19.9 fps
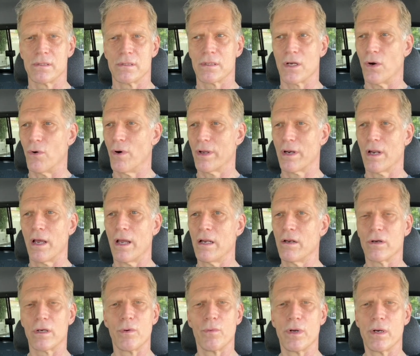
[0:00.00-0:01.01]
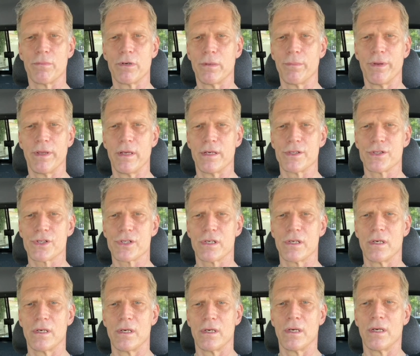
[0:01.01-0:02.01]
Go online, look at what a burpee is,
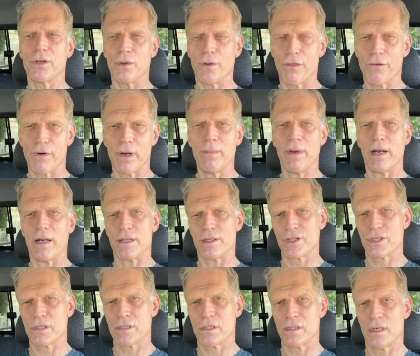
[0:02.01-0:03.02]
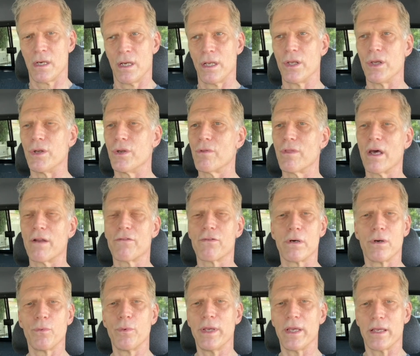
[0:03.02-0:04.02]
do 3 minutes. You do that for
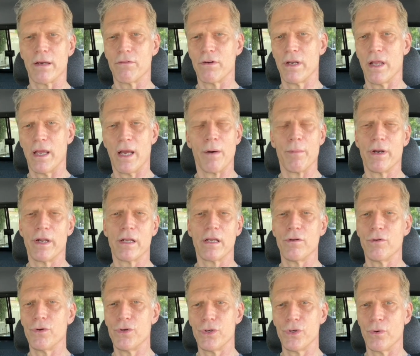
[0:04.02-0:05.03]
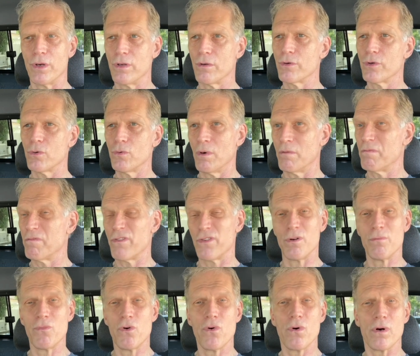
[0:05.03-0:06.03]
a week, every day. How many can you do? And you'll do a few
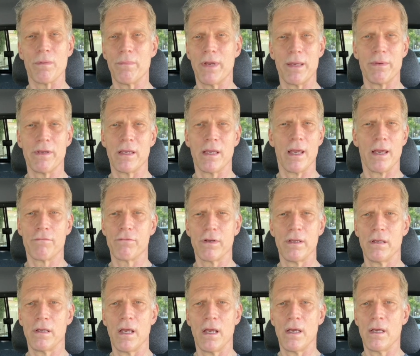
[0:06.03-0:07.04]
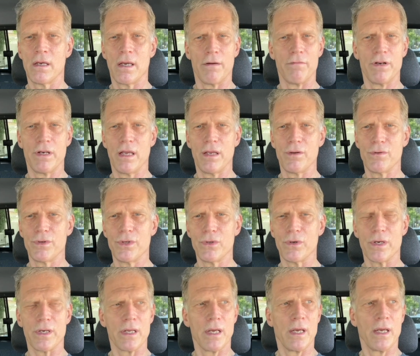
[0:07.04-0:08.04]
more, maybe every day you do
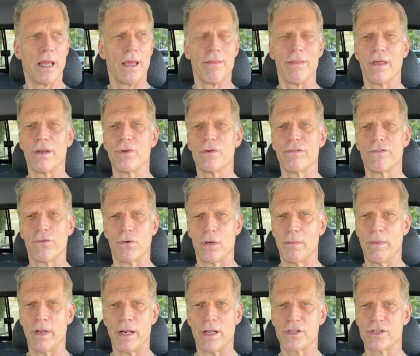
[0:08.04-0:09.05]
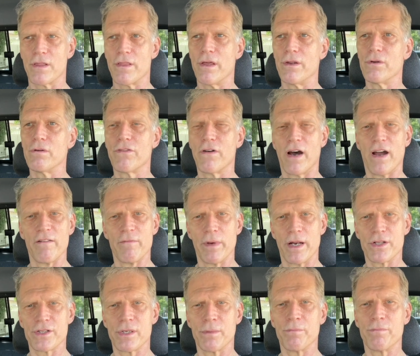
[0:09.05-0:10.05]
it. And then do 4 minutes, and then do 5
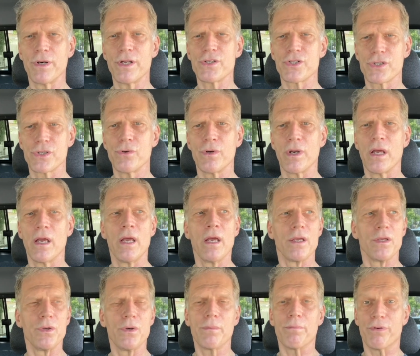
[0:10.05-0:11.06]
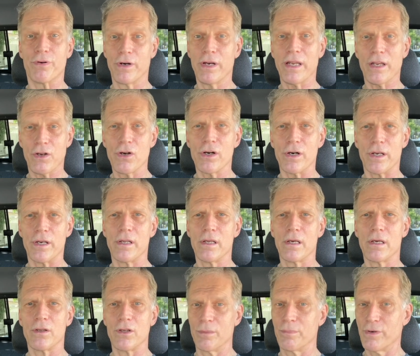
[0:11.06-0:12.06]
minutes. And pretty soon, you're pretty good.
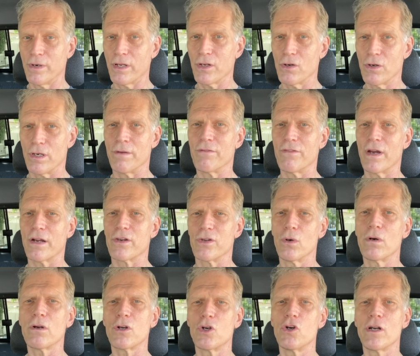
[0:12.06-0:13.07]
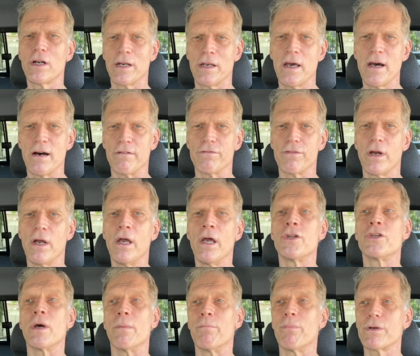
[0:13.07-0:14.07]
You're pretty good. In fact, you're good enough
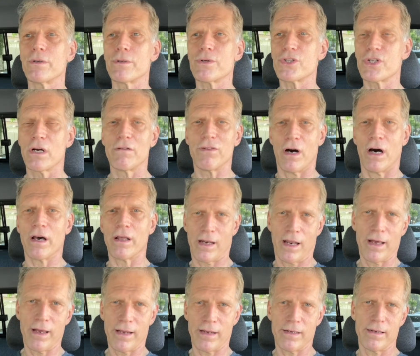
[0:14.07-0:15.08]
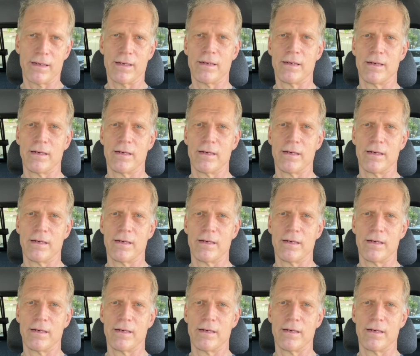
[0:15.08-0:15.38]
to put yourself online